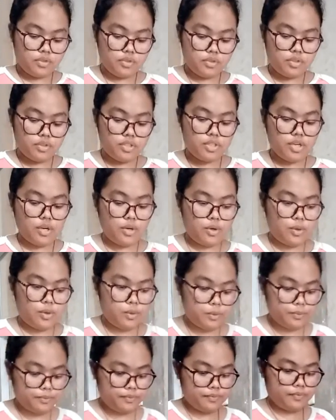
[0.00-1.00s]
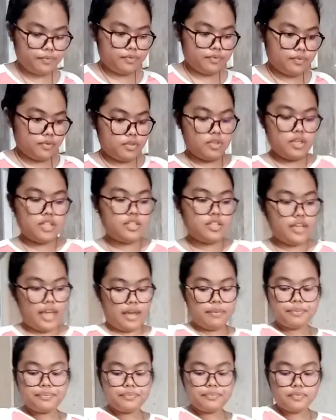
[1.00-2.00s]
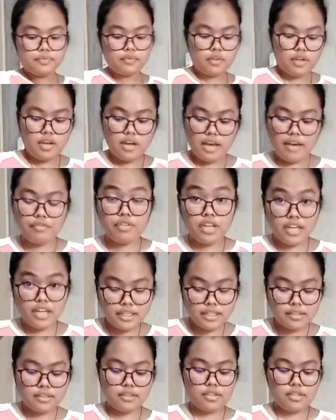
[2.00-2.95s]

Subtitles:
So it's okay, I've done it.